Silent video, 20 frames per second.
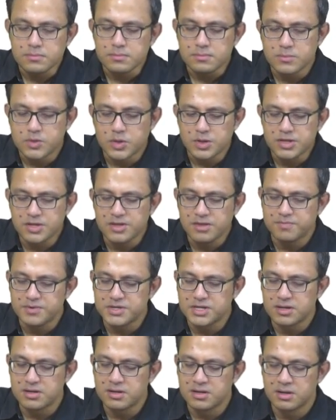so this
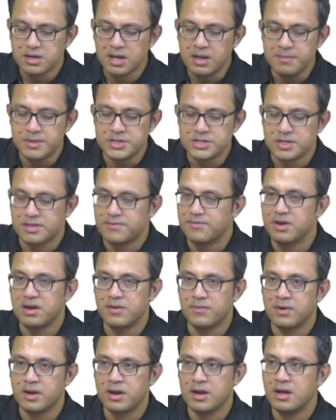particular image is very,
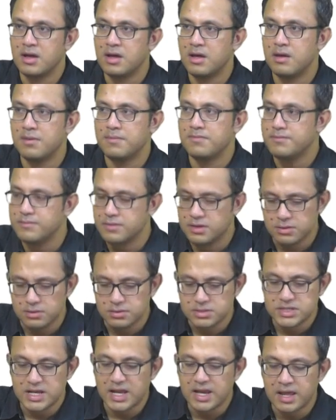very uh, you
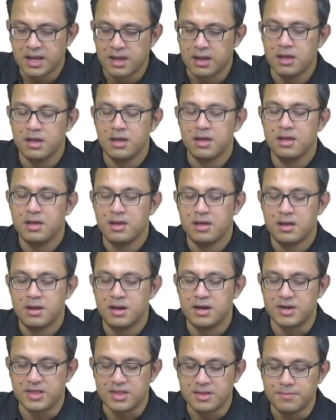know, telling
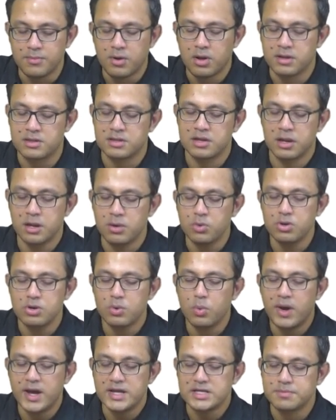and symbolic. The
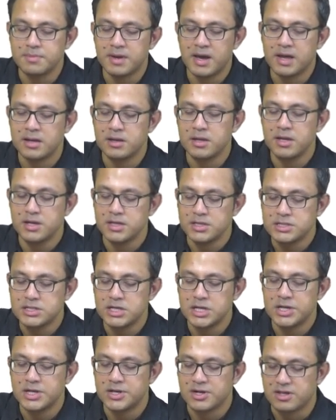lone white man
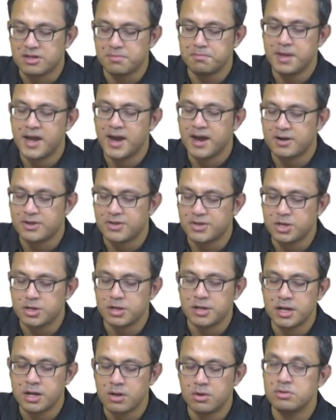turning his back
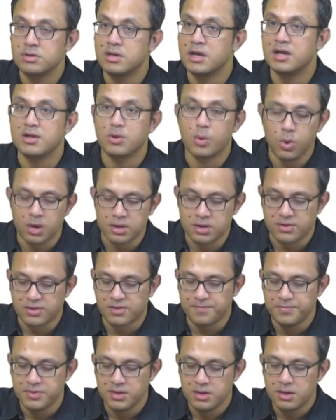suddenly on the
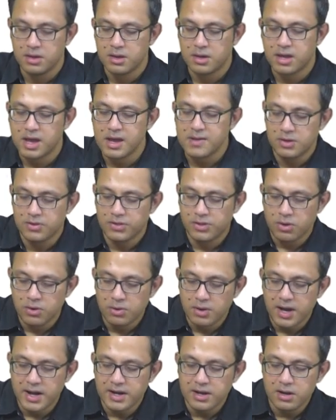headquarters. Okay,
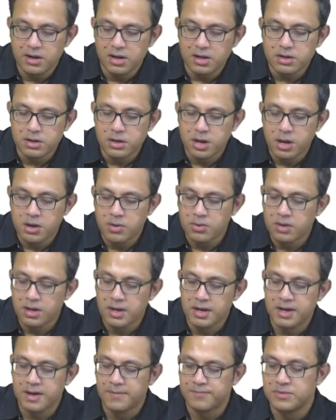so I did not know
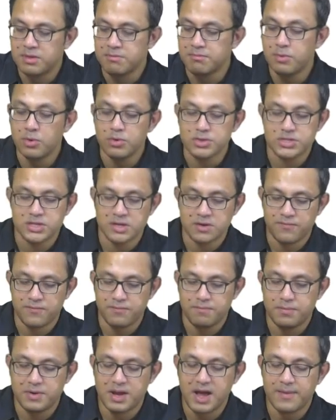uh, the motive.
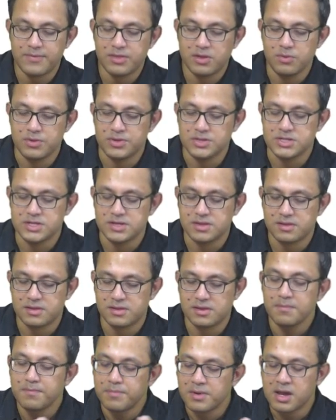Perhaps he was
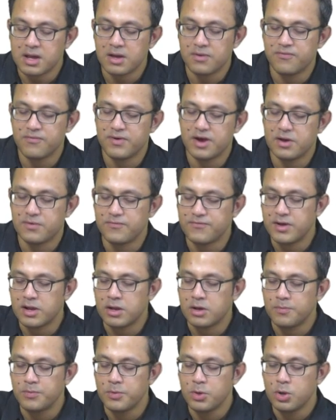just simply a fine fellow